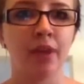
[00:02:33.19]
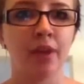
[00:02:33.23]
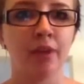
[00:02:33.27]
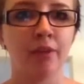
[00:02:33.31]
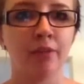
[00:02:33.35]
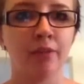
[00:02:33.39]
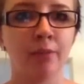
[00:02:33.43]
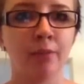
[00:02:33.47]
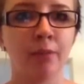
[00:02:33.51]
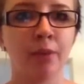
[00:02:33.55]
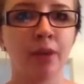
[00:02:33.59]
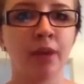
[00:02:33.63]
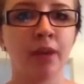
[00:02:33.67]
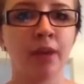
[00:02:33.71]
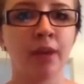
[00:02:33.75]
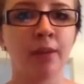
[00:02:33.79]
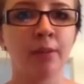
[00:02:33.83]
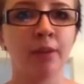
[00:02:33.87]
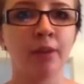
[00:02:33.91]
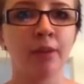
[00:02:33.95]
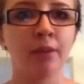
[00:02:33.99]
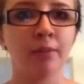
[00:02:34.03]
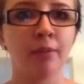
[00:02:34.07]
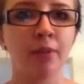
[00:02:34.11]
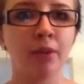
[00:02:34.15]
From
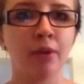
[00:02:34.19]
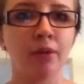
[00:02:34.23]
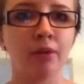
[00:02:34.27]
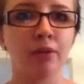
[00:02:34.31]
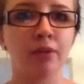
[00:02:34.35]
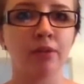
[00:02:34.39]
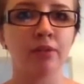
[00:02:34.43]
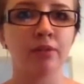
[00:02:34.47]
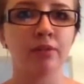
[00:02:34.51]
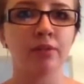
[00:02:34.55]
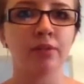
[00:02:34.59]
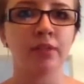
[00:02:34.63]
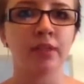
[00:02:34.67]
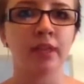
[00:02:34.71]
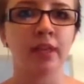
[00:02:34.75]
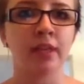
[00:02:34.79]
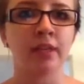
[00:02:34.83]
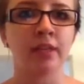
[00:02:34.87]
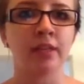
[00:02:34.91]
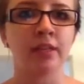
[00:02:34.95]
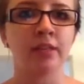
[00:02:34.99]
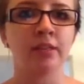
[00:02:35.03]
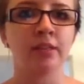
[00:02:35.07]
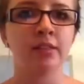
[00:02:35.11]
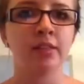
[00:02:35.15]
dynamic models of
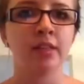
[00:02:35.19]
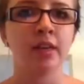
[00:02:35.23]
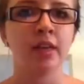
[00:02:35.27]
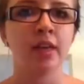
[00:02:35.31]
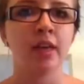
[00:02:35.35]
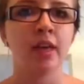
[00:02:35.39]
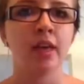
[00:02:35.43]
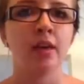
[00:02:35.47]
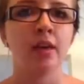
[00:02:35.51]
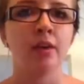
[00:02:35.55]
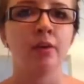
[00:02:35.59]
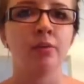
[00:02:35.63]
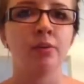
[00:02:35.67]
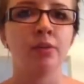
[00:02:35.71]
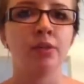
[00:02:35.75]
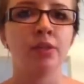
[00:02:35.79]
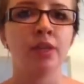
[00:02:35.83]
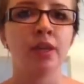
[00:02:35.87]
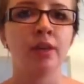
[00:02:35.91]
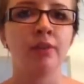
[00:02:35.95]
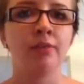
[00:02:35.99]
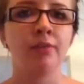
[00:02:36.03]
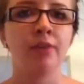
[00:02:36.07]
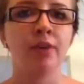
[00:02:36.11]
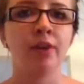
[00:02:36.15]
studies which
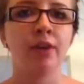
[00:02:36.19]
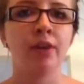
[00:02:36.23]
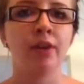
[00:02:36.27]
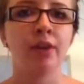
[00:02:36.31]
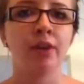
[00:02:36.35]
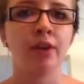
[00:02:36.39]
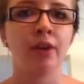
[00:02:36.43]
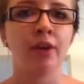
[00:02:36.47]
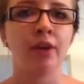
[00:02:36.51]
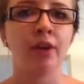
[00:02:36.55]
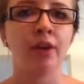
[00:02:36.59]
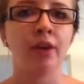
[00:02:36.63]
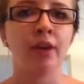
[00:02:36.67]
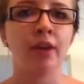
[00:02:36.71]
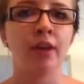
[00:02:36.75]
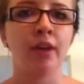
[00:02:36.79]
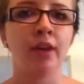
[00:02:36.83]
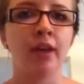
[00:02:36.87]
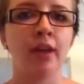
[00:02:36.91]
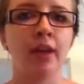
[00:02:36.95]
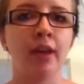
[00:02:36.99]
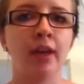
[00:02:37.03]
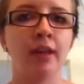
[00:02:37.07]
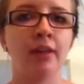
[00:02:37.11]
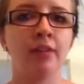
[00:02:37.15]
have occurred
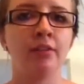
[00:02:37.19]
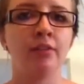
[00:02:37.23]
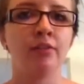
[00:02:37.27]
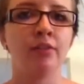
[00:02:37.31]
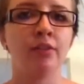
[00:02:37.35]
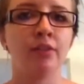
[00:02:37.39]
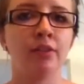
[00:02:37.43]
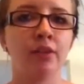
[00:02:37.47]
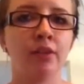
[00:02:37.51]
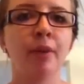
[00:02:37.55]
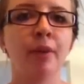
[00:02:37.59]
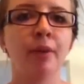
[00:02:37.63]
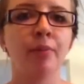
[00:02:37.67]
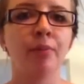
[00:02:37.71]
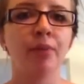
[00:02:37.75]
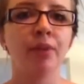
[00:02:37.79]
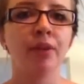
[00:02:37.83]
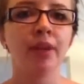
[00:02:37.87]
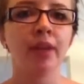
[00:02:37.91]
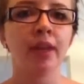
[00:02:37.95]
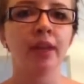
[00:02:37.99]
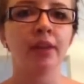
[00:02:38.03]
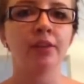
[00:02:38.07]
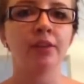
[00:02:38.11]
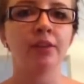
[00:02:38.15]
has resulted
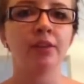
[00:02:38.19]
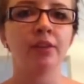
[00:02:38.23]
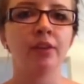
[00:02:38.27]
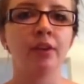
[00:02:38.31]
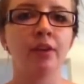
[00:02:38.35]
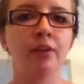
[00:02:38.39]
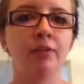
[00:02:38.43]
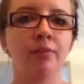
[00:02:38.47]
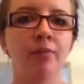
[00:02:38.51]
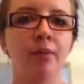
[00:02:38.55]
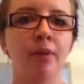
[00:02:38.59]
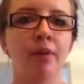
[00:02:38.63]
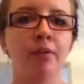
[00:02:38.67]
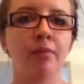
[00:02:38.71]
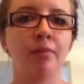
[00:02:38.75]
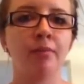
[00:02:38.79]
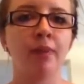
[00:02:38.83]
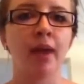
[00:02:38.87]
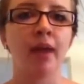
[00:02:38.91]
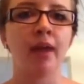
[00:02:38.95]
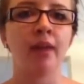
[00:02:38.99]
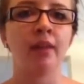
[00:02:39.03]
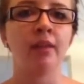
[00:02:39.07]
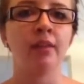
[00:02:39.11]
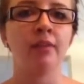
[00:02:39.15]
population of both
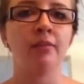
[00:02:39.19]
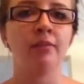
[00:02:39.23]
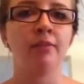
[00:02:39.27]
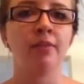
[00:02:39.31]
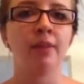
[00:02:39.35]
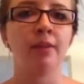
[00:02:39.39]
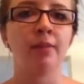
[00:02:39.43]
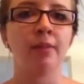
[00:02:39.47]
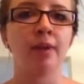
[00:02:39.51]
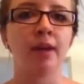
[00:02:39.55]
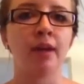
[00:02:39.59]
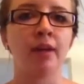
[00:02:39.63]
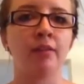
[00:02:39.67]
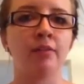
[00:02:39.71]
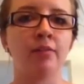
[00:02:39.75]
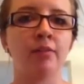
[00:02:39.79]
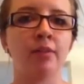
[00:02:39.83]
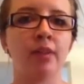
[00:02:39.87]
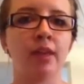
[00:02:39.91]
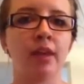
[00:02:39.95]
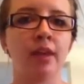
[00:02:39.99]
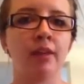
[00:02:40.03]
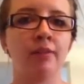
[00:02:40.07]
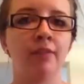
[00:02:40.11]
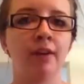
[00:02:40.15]
male and females
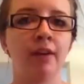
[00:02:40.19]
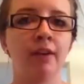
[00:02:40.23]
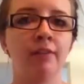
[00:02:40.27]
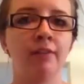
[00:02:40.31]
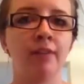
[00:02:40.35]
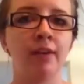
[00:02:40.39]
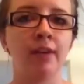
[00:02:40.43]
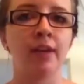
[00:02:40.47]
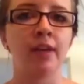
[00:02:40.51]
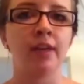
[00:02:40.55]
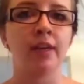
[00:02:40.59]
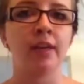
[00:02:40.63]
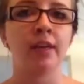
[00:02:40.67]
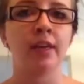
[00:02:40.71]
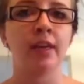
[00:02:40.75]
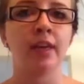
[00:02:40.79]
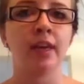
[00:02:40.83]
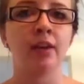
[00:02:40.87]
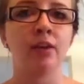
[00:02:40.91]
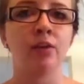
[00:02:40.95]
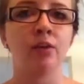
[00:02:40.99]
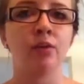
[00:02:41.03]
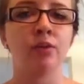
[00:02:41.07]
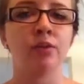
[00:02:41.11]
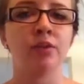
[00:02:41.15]
with FIV
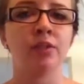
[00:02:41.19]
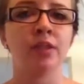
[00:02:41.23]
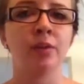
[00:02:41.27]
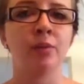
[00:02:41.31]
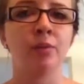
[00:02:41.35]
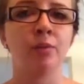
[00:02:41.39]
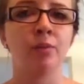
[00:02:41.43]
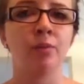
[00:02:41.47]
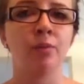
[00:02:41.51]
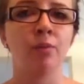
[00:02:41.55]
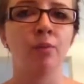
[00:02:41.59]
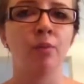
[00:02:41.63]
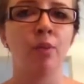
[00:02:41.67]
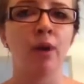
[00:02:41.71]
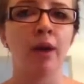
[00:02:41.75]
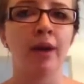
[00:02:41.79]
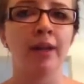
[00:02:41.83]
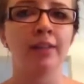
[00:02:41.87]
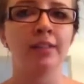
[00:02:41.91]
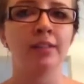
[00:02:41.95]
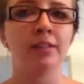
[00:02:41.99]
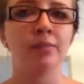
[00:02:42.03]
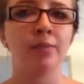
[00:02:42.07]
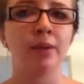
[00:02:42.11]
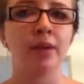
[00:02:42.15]
can cause a
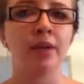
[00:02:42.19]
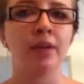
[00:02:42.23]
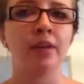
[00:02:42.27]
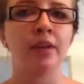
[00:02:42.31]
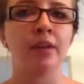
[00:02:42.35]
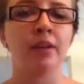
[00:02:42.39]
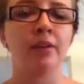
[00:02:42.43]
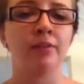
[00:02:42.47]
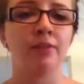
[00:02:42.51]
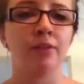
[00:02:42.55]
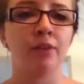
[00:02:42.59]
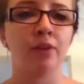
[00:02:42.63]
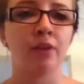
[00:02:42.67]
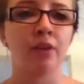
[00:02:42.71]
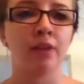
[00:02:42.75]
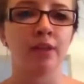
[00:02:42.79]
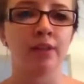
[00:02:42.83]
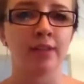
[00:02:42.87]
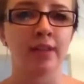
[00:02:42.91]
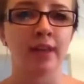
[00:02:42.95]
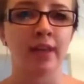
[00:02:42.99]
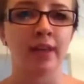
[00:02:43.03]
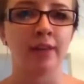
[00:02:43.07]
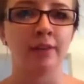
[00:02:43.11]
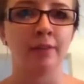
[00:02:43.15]
widespread if not
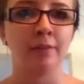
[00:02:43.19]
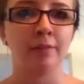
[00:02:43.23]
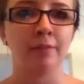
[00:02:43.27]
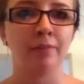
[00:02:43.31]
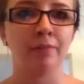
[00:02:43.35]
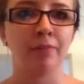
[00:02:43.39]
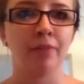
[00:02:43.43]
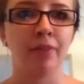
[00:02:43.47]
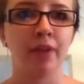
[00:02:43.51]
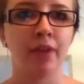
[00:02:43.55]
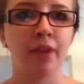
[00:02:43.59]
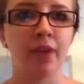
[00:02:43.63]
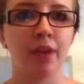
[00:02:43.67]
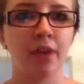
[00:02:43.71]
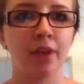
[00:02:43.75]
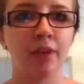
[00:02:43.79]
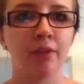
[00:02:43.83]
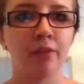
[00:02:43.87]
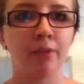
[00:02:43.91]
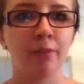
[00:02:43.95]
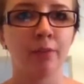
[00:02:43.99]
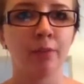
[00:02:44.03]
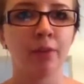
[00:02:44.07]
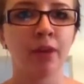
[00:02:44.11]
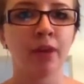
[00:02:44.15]
contained.
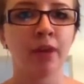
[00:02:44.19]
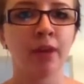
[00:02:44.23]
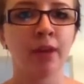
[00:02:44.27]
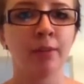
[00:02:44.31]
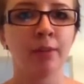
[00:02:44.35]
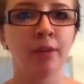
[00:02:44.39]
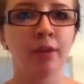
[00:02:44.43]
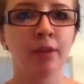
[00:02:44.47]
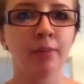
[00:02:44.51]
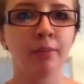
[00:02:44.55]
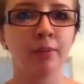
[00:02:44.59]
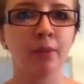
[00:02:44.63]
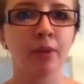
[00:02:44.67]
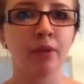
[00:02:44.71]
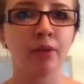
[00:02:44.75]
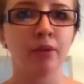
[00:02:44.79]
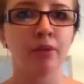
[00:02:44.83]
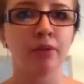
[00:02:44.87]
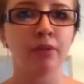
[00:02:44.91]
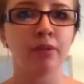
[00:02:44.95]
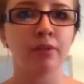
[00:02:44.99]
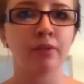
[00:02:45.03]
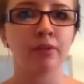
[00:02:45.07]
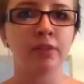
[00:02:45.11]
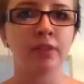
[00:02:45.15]
From dynamic
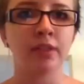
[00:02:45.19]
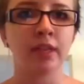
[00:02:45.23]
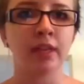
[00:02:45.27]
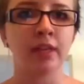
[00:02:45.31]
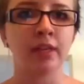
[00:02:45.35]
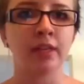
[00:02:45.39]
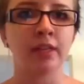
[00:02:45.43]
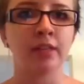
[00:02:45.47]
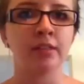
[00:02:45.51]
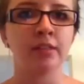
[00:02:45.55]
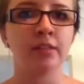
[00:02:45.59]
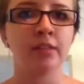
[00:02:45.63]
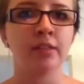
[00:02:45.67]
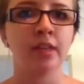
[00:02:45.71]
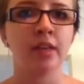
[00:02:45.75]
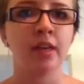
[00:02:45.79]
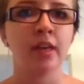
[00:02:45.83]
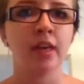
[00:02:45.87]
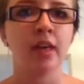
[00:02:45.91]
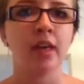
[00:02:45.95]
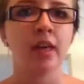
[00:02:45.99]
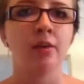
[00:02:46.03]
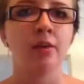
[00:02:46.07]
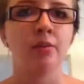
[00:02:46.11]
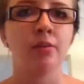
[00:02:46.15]
models of studies
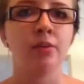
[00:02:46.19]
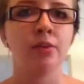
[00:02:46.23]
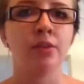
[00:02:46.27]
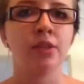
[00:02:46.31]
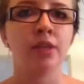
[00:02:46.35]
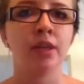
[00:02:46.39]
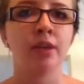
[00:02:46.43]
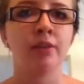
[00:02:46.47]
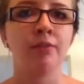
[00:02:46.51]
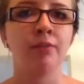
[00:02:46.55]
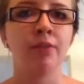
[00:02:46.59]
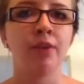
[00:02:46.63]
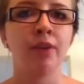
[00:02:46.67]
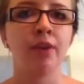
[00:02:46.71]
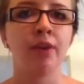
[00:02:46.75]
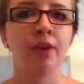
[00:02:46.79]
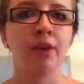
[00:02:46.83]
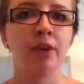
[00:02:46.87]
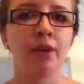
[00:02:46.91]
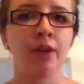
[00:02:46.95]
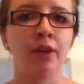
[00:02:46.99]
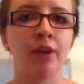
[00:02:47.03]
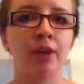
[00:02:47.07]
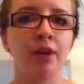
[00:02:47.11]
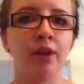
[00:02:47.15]
which have
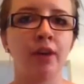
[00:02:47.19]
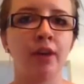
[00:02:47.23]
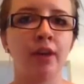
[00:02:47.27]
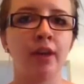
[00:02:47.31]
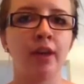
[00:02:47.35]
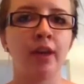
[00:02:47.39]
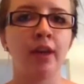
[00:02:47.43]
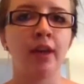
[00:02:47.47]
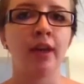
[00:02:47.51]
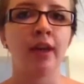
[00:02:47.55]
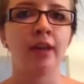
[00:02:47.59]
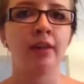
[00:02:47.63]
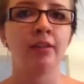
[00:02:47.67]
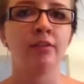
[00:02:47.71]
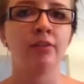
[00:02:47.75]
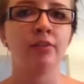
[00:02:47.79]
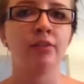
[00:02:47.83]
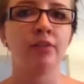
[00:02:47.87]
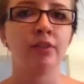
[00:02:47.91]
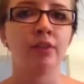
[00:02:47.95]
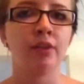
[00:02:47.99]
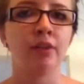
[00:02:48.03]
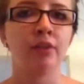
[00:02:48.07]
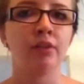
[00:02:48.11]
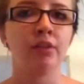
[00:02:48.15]
occurred has
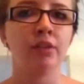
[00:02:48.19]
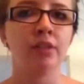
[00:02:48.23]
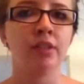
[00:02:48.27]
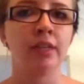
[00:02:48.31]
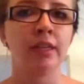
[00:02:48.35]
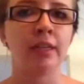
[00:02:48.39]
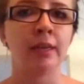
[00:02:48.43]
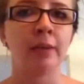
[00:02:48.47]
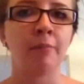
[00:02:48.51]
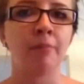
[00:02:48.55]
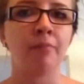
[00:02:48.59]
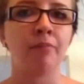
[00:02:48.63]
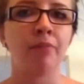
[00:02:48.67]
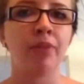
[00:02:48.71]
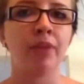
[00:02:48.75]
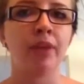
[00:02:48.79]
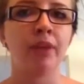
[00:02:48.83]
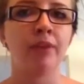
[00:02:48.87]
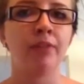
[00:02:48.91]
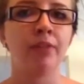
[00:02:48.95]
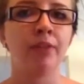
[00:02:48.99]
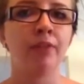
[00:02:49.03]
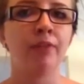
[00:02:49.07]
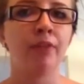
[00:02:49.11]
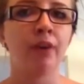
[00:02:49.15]
resulted in,
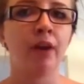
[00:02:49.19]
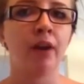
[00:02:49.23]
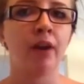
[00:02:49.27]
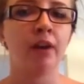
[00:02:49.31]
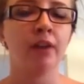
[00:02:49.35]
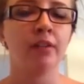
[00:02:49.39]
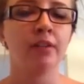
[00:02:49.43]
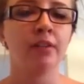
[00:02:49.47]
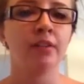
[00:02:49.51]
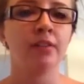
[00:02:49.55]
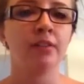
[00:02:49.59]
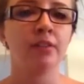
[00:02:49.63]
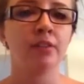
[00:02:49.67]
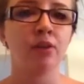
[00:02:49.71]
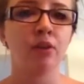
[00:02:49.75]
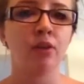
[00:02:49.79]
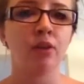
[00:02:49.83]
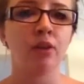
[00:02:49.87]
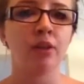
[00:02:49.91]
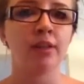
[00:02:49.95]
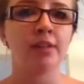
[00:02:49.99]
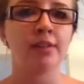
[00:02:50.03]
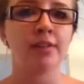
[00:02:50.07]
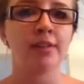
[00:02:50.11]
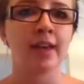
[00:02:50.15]
if the virus is
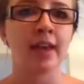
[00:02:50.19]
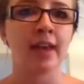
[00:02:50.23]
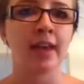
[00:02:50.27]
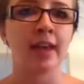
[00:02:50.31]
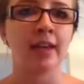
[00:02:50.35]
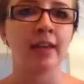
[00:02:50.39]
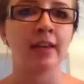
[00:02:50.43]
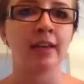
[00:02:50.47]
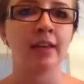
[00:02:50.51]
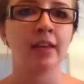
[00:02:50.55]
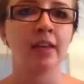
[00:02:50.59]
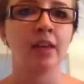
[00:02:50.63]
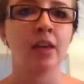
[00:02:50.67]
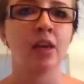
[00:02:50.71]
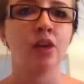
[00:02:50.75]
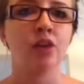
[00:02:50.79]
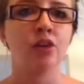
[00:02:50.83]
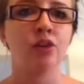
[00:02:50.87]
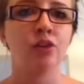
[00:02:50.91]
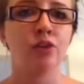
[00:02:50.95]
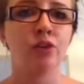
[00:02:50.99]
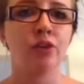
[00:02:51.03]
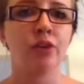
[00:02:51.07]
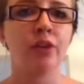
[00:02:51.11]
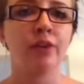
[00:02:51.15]
not contained,
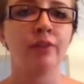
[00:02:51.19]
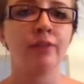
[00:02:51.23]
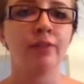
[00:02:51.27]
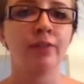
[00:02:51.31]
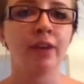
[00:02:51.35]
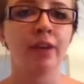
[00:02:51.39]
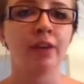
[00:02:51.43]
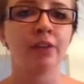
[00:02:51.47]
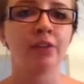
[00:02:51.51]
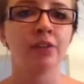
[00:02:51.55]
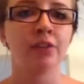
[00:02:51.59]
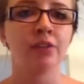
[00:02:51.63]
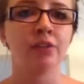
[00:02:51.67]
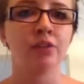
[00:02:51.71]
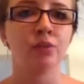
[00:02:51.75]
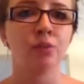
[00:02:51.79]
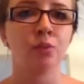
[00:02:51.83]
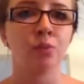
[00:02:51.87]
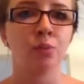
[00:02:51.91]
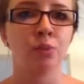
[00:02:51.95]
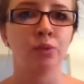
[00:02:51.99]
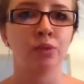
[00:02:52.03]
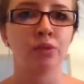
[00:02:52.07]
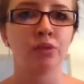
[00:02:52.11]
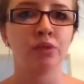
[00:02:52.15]
new infections
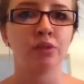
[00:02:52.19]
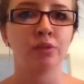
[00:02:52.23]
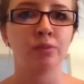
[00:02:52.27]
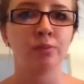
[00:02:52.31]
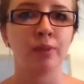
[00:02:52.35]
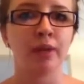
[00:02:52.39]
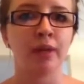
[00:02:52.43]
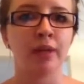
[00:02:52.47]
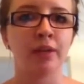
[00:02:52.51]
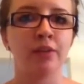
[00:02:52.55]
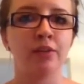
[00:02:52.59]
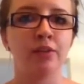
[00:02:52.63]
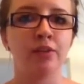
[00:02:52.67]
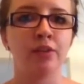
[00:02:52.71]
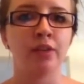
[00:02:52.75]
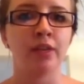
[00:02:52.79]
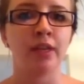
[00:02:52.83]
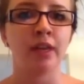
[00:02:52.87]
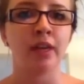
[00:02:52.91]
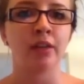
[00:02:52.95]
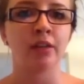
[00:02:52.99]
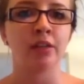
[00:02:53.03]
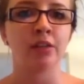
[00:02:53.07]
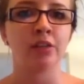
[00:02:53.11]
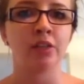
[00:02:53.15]
will spread to
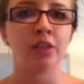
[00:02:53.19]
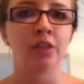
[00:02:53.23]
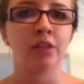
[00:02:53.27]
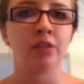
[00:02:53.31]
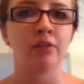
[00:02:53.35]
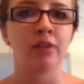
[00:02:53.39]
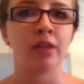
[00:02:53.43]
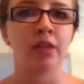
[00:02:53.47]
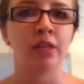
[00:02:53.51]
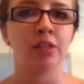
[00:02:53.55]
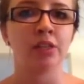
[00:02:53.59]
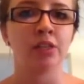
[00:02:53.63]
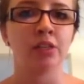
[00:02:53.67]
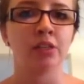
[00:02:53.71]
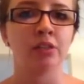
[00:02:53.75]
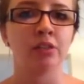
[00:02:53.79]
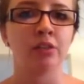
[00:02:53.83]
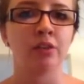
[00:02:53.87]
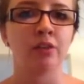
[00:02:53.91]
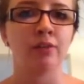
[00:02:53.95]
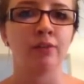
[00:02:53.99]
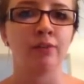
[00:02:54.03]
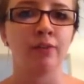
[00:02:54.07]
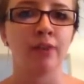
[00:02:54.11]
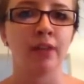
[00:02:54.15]
younger
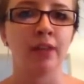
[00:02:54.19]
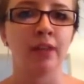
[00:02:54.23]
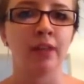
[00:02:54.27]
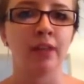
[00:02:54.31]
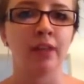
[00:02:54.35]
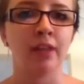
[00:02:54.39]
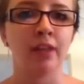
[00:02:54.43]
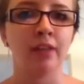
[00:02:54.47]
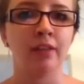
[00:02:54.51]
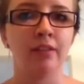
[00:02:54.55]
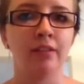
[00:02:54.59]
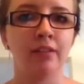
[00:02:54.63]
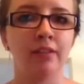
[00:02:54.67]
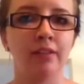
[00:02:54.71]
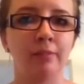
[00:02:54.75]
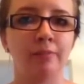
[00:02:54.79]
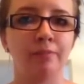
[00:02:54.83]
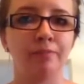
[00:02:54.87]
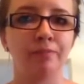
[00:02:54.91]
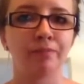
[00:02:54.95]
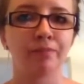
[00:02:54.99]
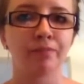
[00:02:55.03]
generations of felines.